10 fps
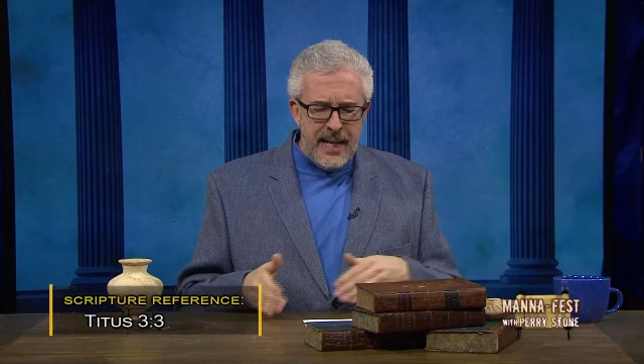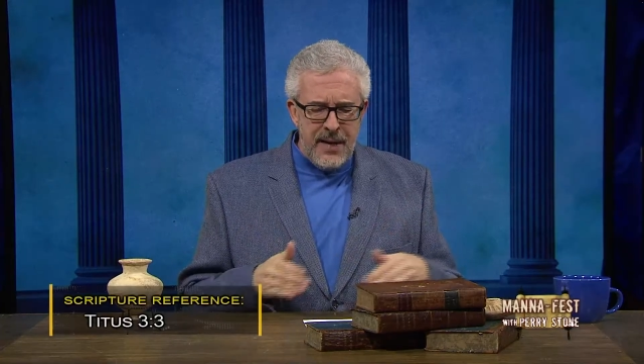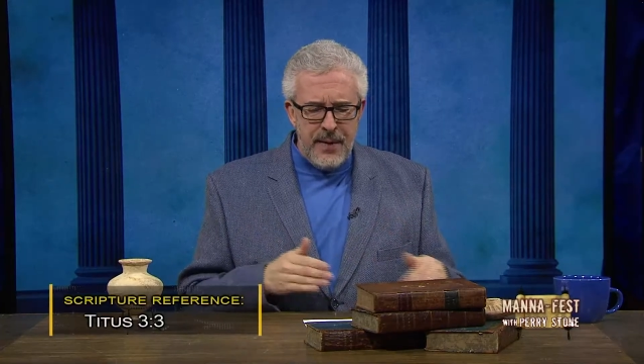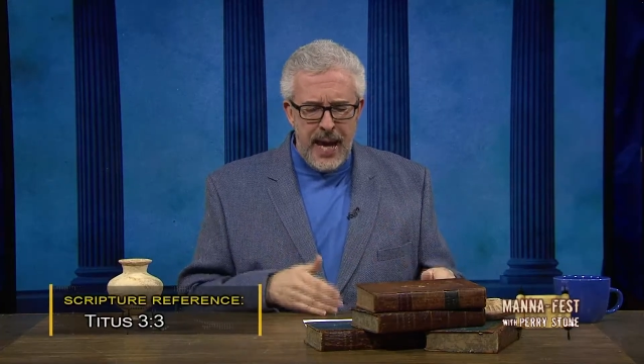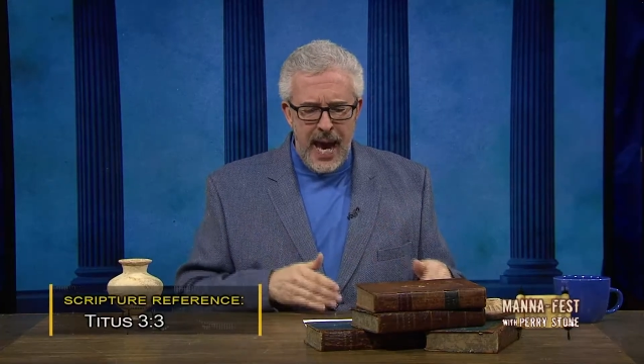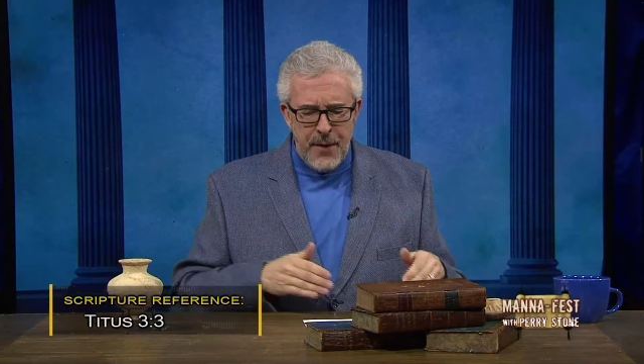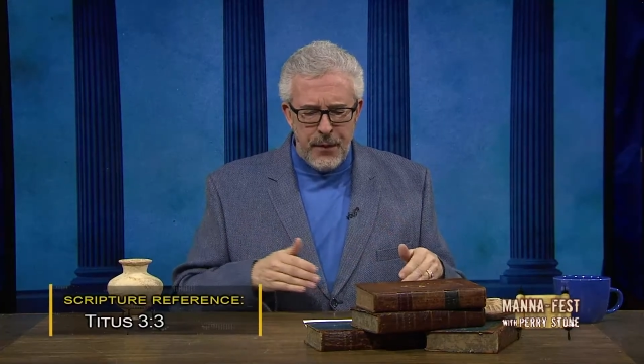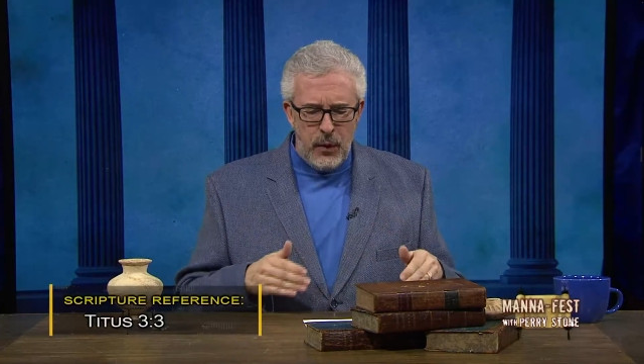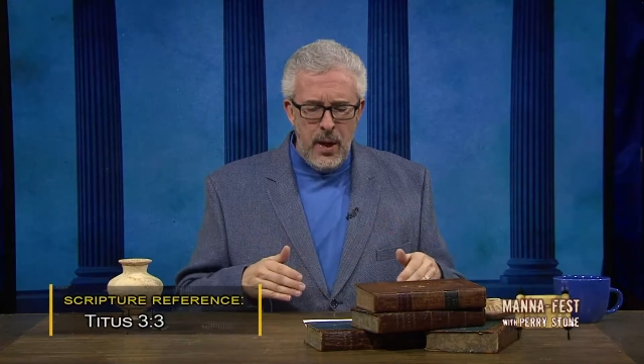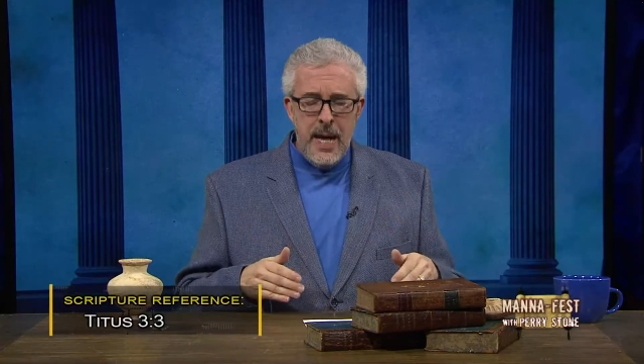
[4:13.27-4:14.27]
envy,
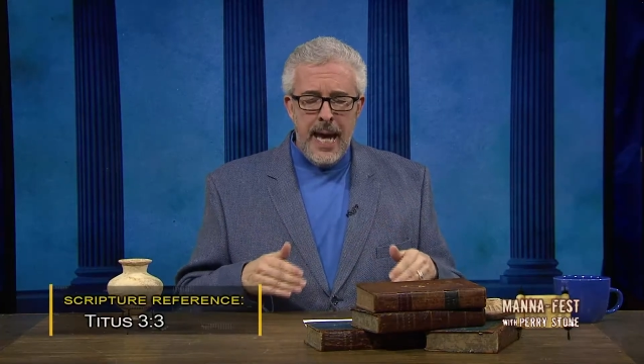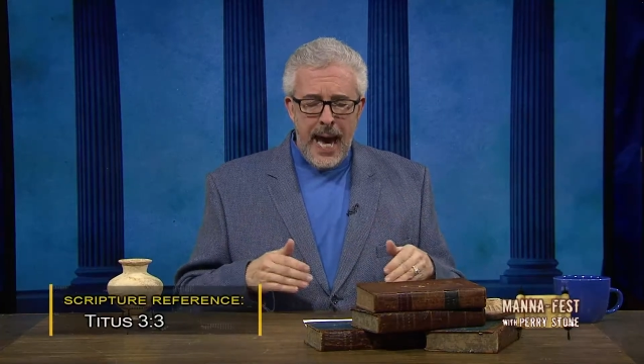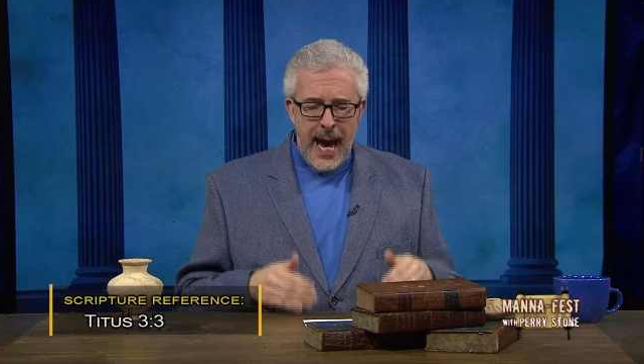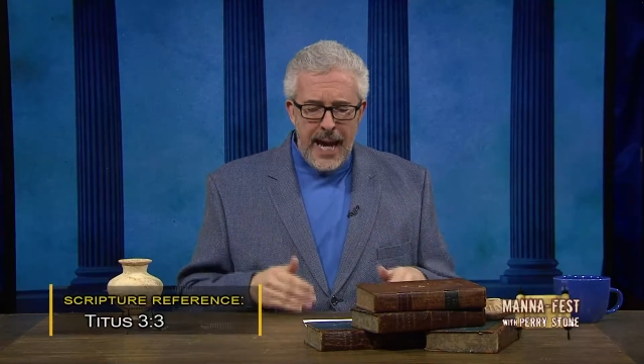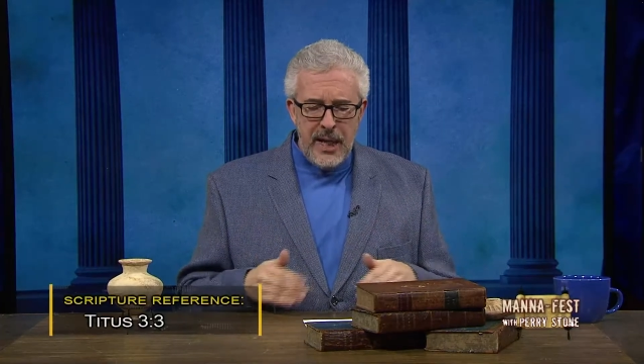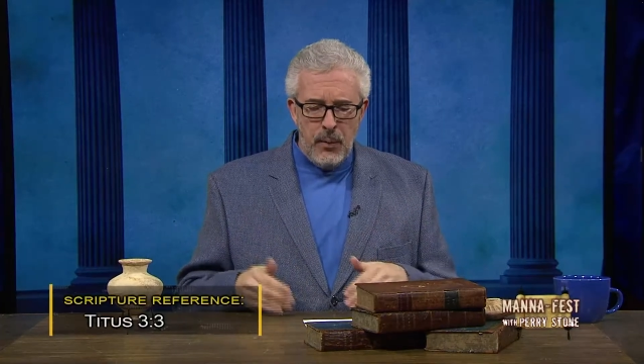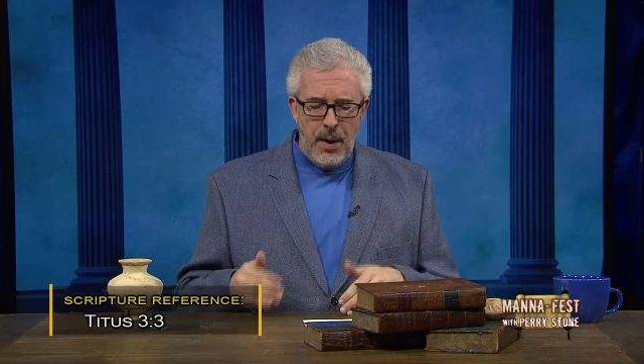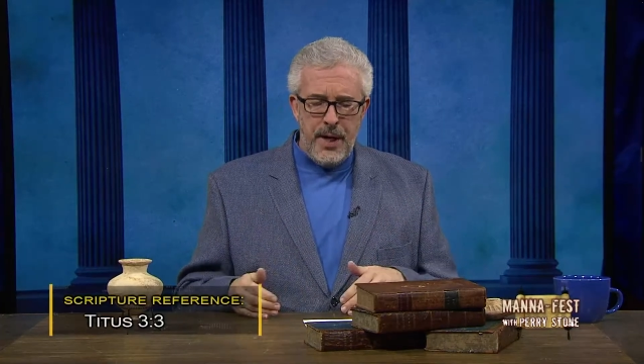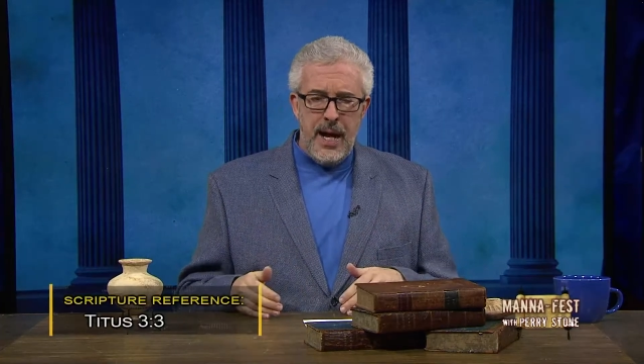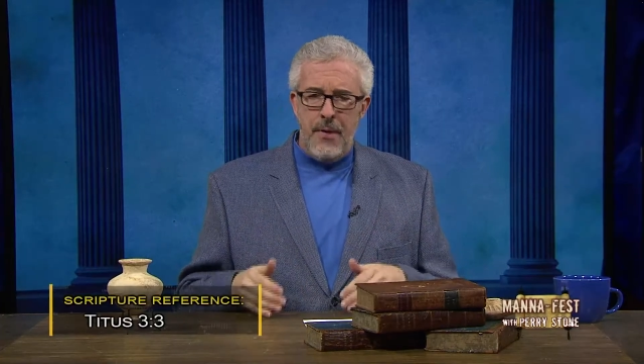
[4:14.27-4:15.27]
hateful, hating
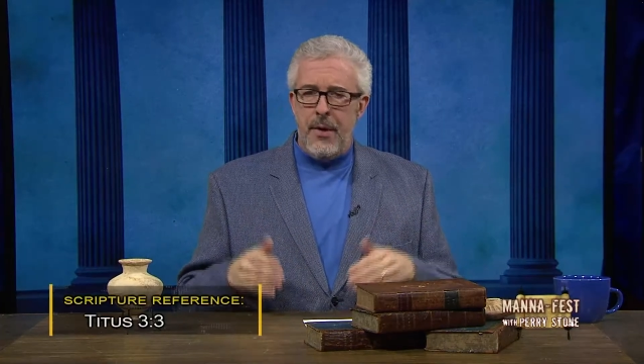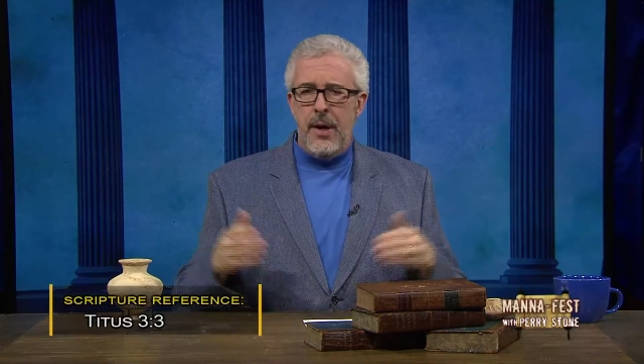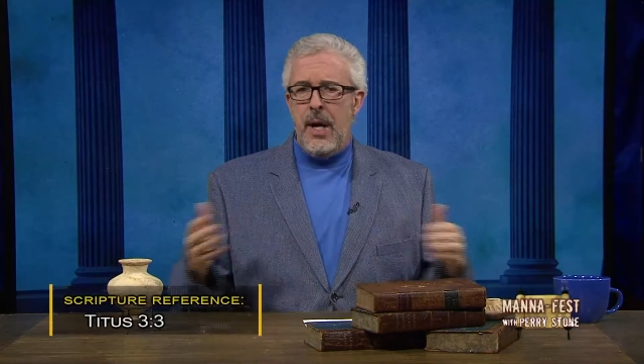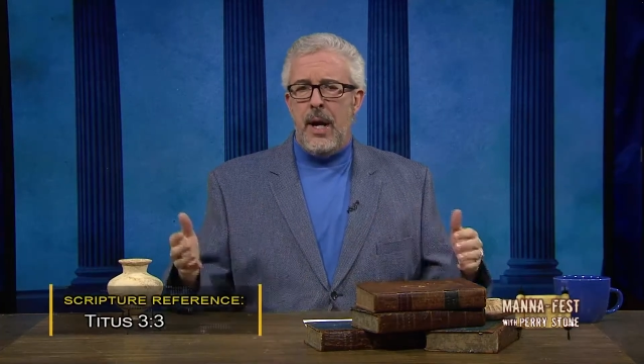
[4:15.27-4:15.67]
one another.